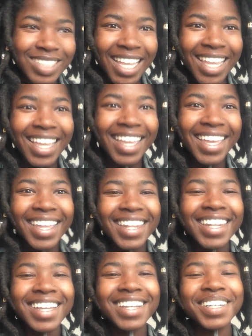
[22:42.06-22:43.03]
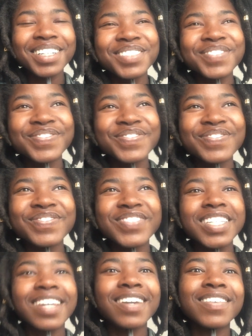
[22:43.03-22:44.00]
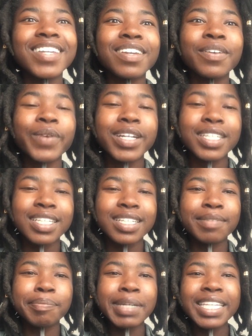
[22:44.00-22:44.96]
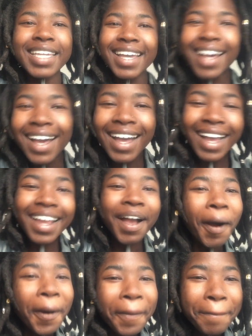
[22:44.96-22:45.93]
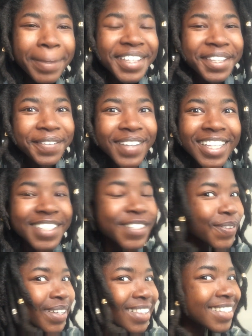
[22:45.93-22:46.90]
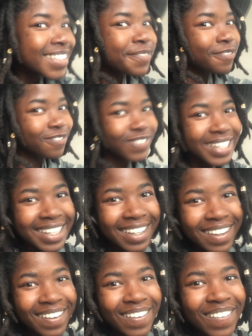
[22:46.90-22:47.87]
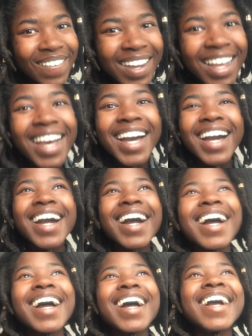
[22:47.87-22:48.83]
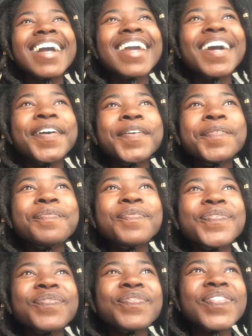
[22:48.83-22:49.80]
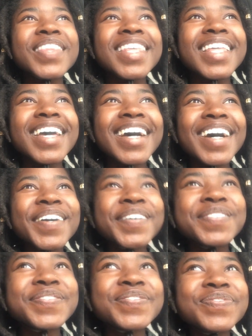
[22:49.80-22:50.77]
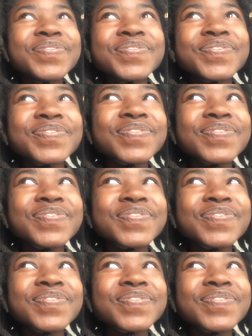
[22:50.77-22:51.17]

and um, you know get work done but yeah I hope you enjoyed this video I hope um,